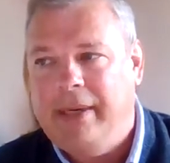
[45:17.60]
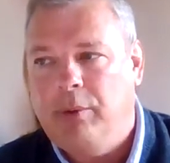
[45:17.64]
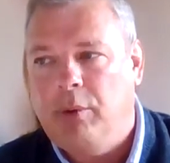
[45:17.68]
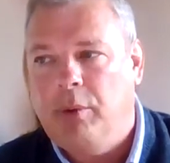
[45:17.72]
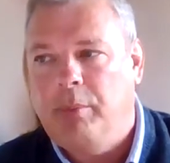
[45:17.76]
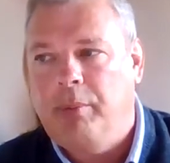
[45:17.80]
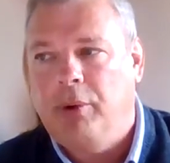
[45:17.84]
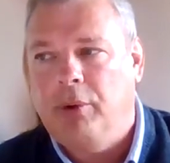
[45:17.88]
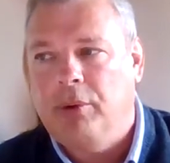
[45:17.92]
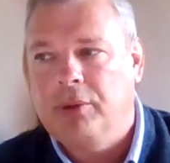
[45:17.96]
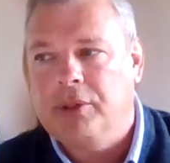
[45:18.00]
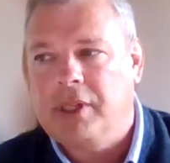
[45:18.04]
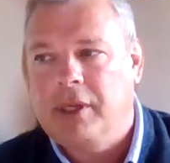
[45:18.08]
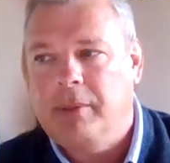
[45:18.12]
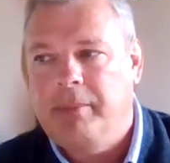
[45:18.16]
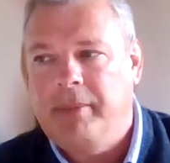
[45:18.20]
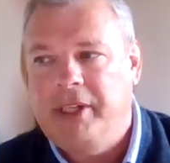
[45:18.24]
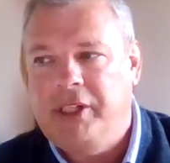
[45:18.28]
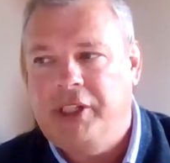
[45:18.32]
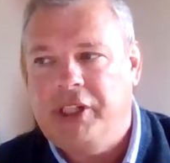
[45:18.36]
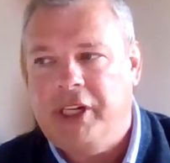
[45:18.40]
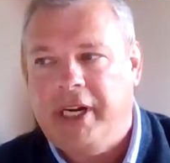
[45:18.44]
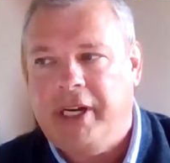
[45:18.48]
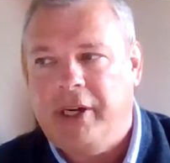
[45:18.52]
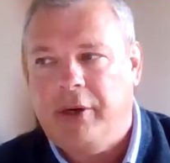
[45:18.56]
reports could
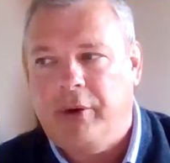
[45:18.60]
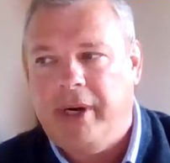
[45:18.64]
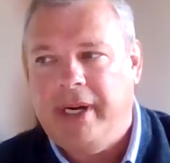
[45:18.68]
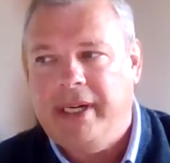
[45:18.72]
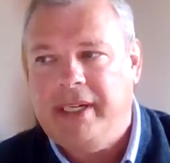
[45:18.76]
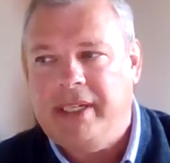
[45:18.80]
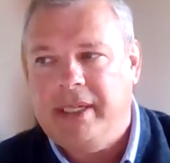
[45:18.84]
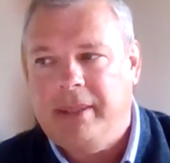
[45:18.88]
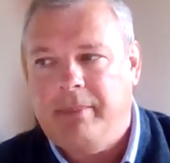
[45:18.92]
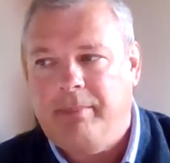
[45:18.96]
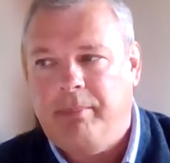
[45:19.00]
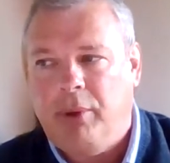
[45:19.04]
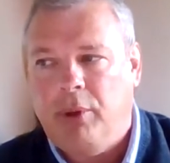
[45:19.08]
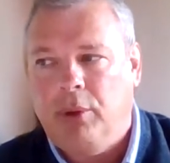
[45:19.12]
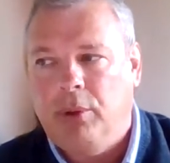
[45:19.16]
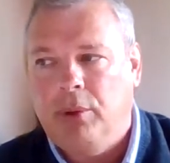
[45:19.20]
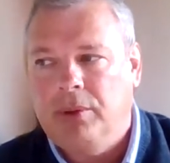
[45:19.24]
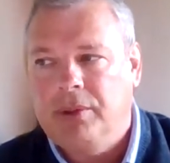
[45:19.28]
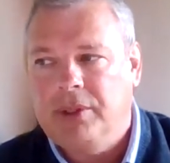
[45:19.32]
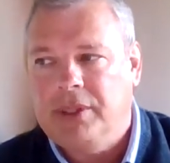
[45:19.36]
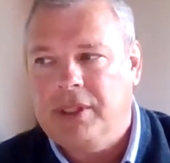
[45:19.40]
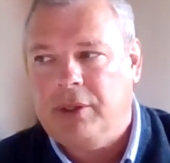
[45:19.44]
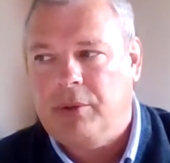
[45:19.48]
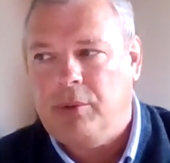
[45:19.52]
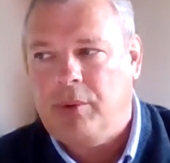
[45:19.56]
be generated,
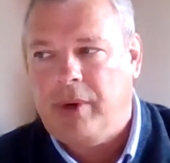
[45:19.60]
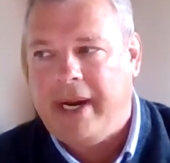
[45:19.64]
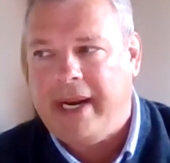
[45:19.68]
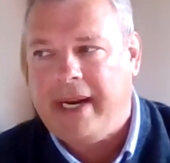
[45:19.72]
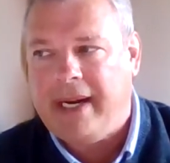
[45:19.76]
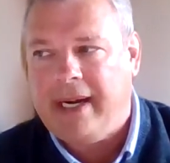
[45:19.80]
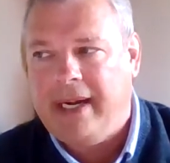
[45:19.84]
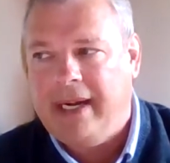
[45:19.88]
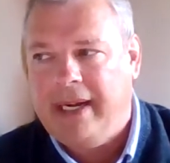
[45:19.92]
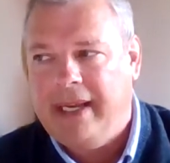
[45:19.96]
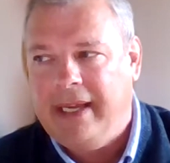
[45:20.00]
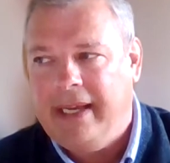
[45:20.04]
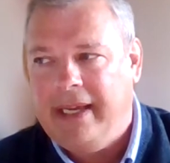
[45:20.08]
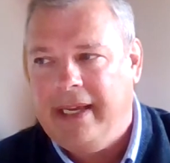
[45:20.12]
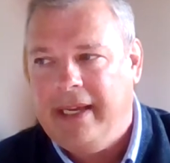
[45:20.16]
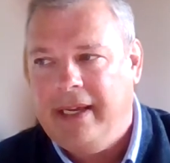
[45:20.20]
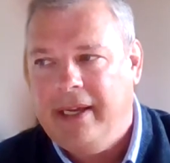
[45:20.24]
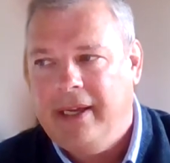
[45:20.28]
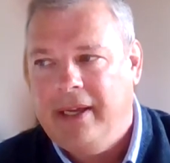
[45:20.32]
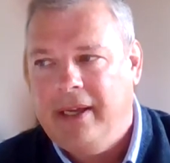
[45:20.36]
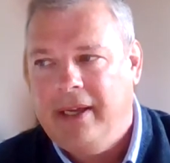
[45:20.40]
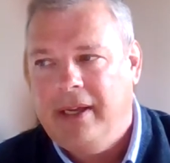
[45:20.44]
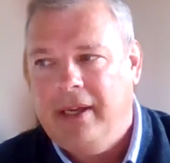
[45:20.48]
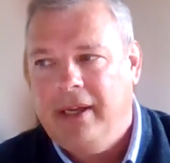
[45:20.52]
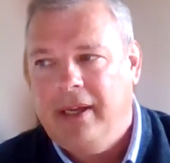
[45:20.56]
pulled directly
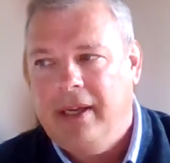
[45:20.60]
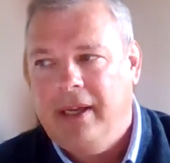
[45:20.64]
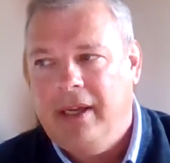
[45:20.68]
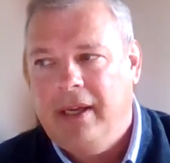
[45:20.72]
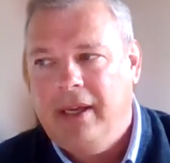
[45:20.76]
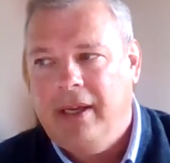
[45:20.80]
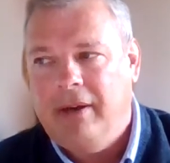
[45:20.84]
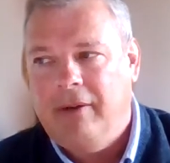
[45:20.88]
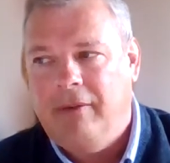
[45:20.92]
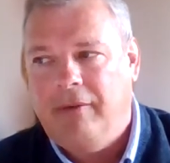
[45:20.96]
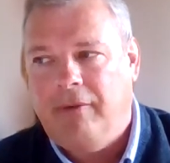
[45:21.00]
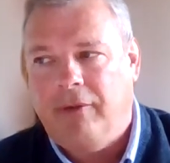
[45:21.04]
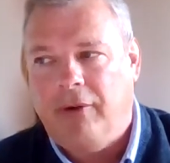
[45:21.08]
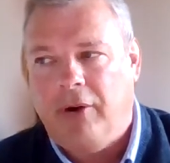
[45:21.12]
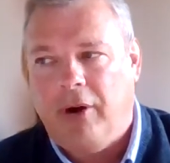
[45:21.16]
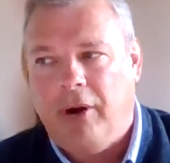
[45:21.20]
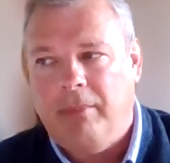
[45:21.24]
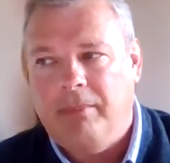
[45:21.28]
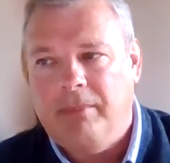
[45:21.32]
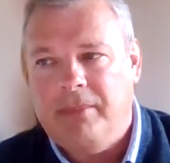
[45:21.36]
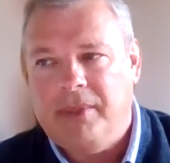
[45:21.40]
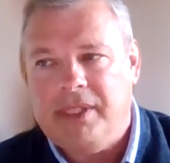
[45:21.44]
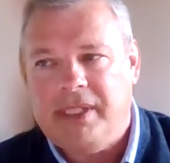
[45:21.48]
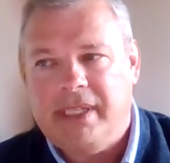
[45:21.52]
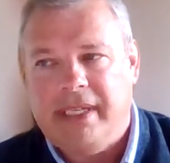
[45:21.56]

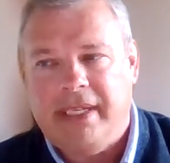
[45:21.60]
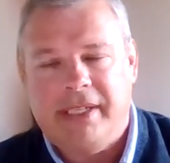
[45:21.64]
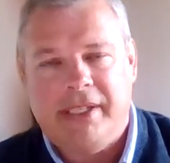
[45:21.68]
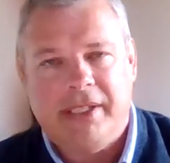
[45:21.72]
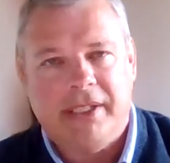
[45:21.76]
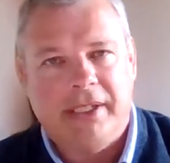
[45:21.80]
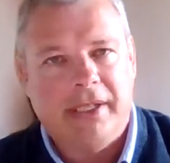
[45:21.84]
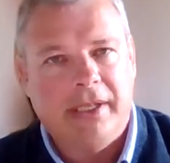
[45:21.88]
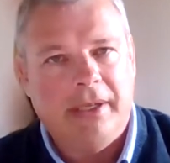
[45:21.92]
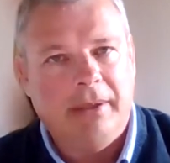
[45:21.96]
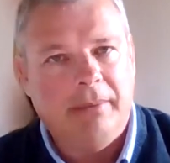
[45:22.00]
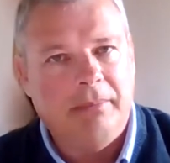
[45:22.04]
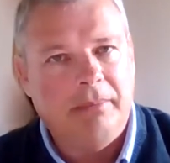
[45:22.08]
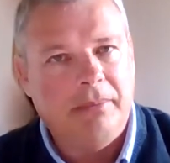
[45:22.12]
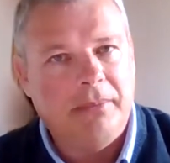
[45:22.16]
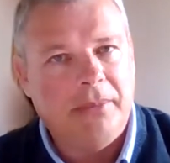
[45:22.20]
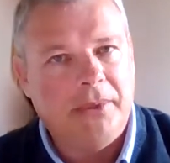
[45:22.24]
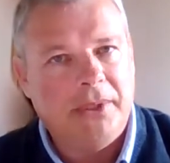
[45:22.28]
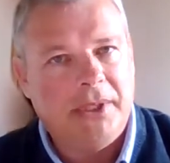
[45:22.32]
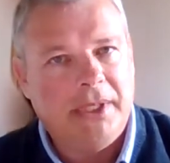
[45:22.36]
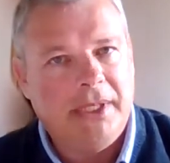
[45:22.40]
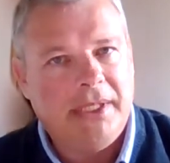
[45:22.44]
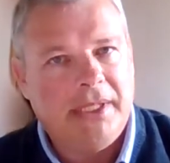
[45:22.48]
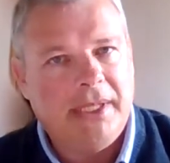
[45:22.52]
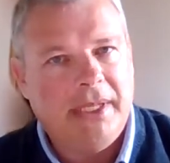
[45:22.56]
from
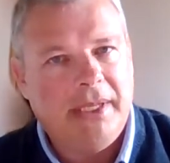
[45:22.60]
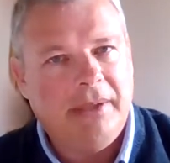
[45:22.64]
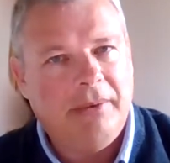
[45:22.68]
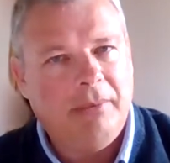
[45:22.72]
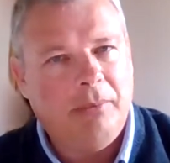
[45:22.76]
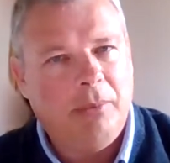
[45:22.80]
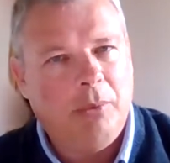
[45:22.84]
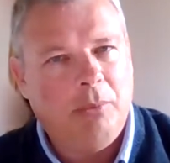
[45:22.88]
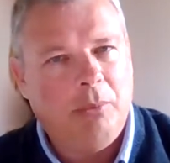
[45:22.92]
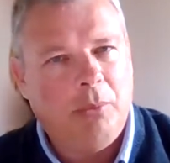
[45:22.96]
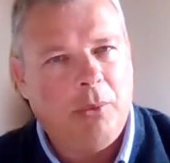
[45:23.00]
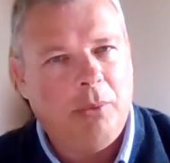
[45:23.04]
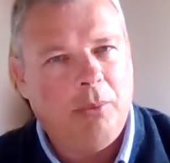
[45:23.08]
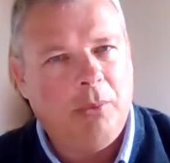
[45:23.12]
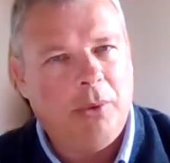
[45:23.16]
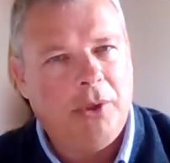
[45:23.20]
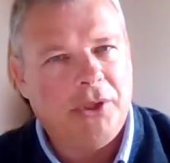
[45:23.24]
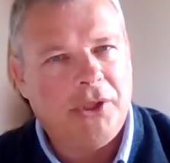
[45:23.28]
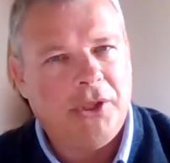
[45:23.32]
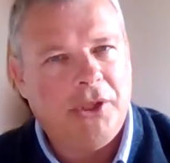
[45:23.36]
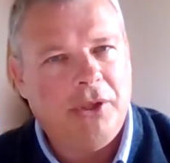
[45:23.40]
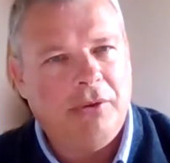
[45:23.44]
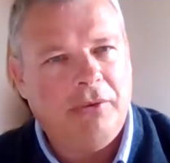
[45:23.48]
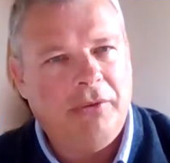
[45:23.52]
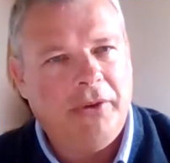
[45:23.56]
systems.
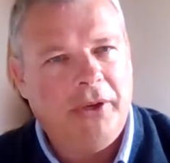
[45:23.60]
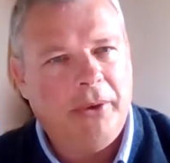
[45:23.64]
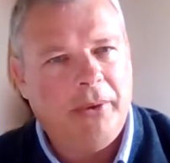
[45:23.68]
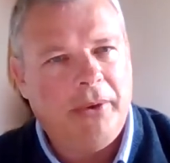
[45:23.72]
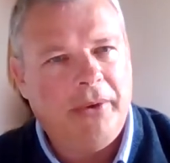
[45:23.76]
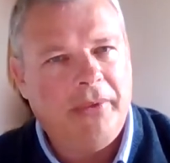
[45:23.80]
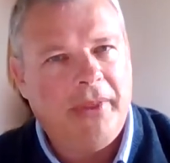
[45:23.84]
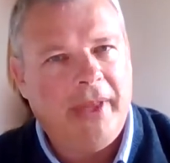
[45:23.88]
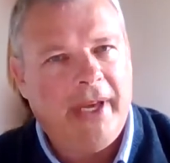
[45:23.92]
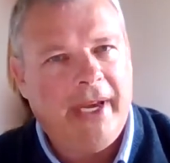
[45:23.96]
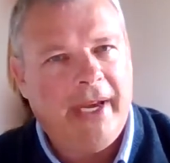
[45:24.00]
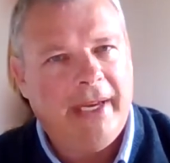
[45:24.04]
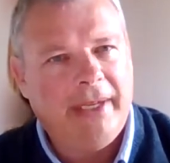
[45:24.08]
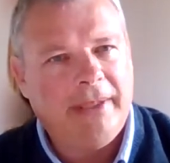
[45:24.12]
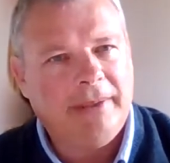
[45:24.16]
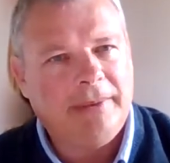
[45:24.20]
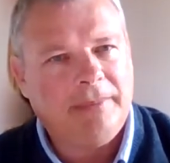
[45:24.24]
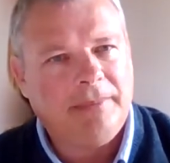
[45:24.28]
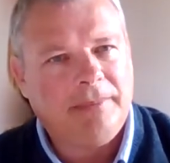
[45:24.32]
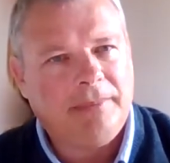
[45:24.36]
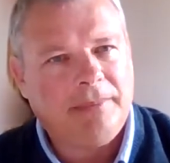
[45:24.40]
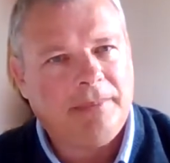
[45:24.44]
What's your view on that?